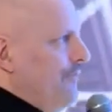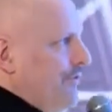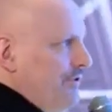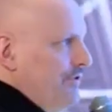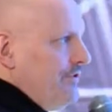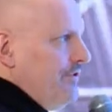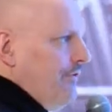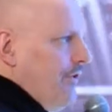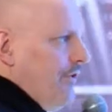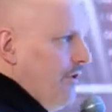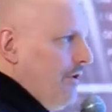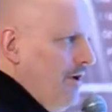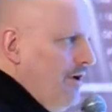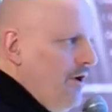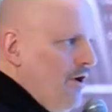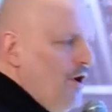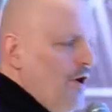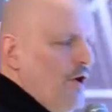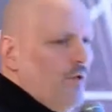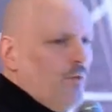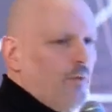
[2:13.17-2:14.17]
first of all,
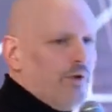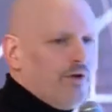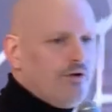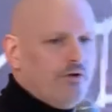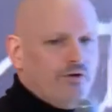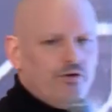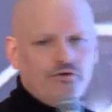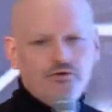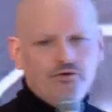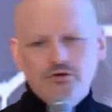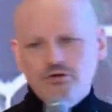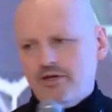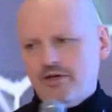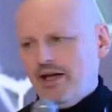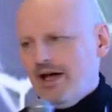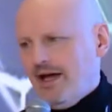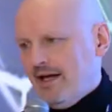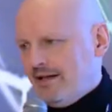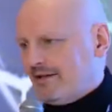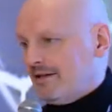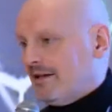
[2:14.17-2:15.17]
we're going to look
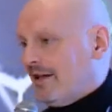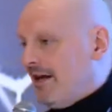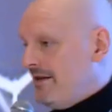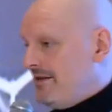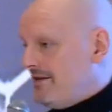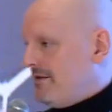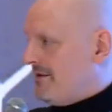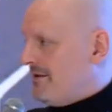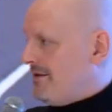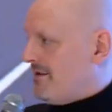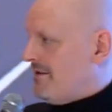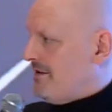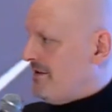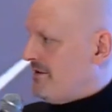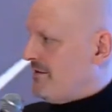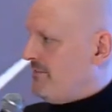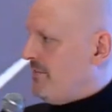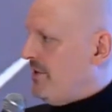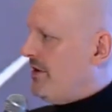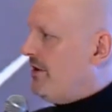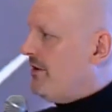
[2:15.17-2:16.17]
at
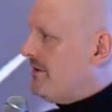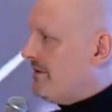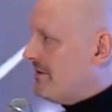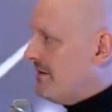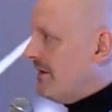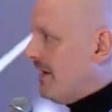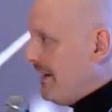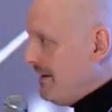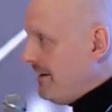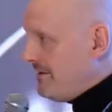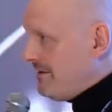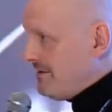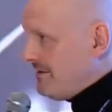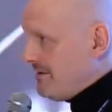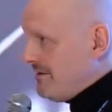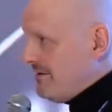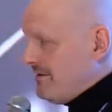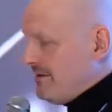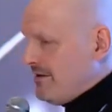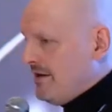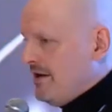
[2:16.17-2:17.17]
licenses, because
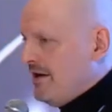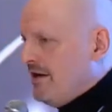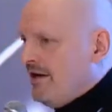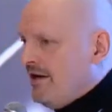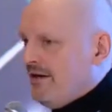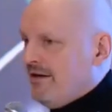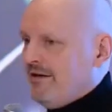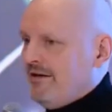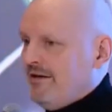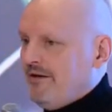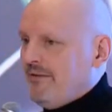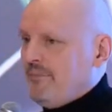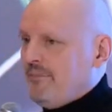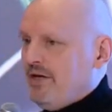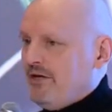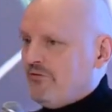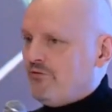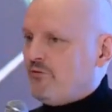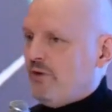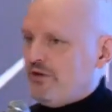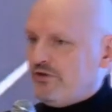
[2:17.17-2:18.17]
licenses
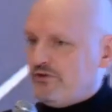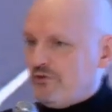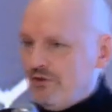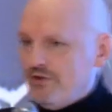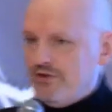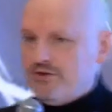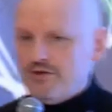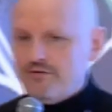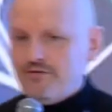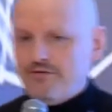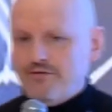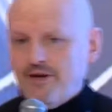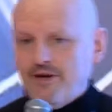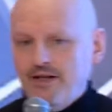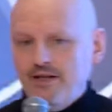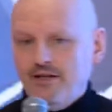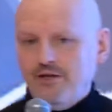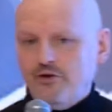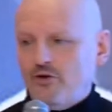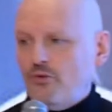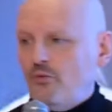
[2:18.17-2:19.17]
is what's going to
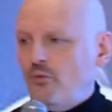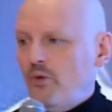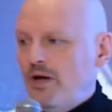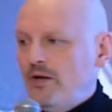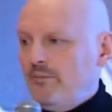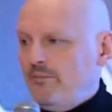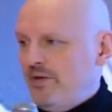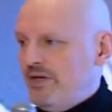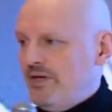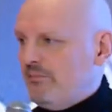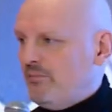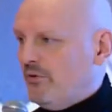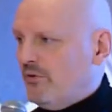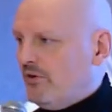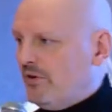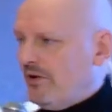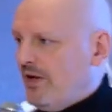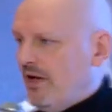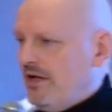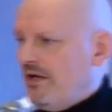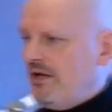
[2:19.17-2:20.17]
define the way
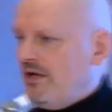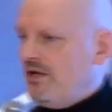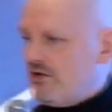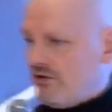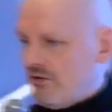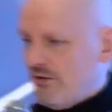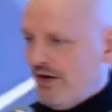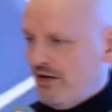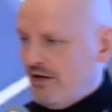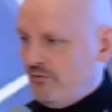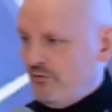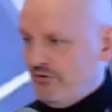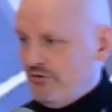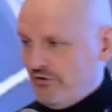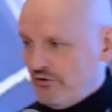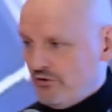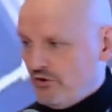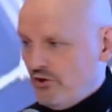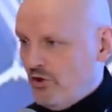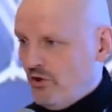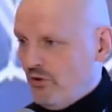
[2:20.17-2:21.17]
people can interact with
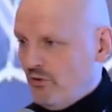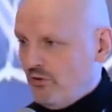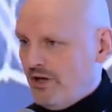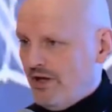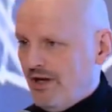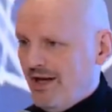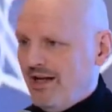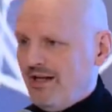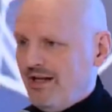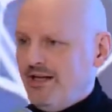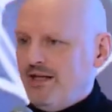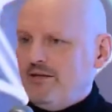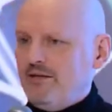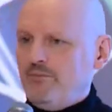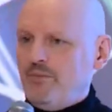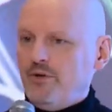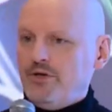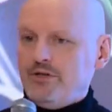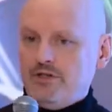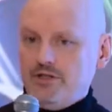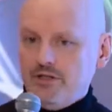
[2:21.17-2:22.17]
your code, and in
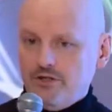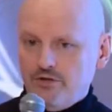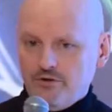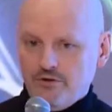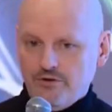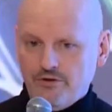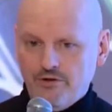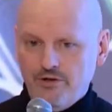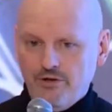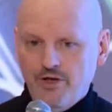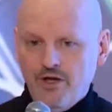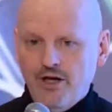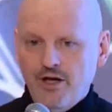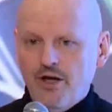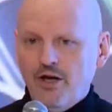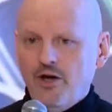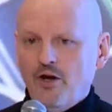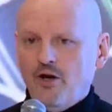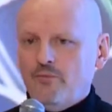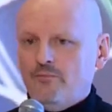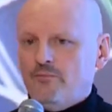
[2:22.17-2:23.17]
particular,
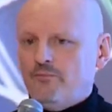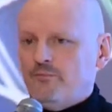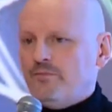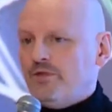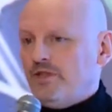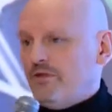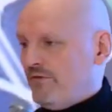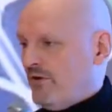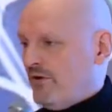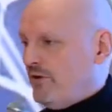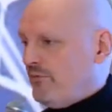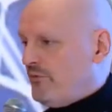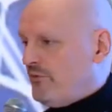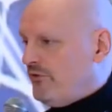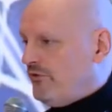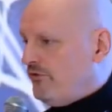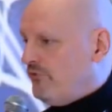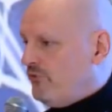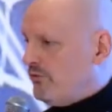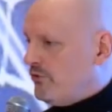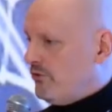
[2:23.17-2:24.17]

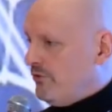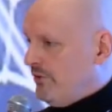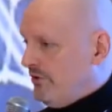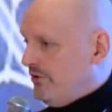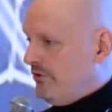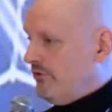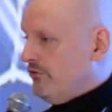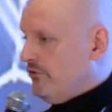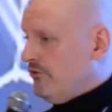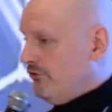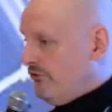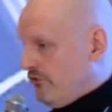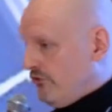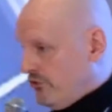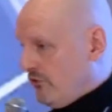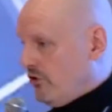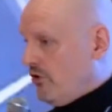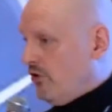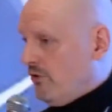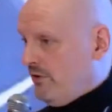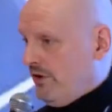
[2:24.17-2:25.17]
developers who are going to use
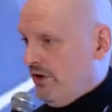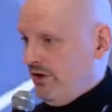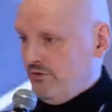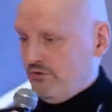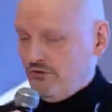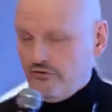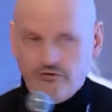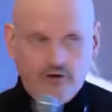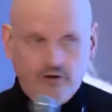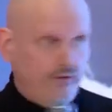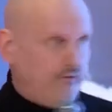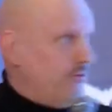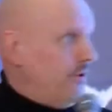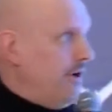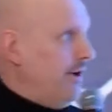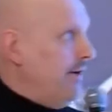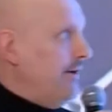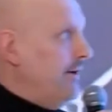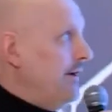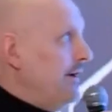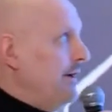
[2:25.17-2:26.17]
your code in your
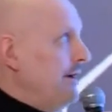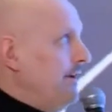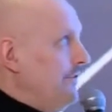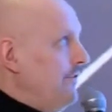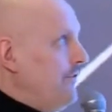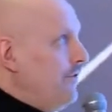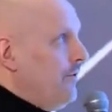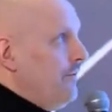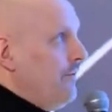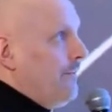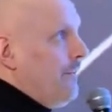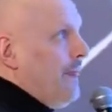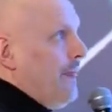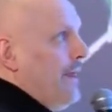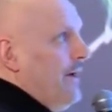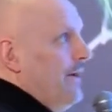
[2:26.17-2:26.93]
software. So,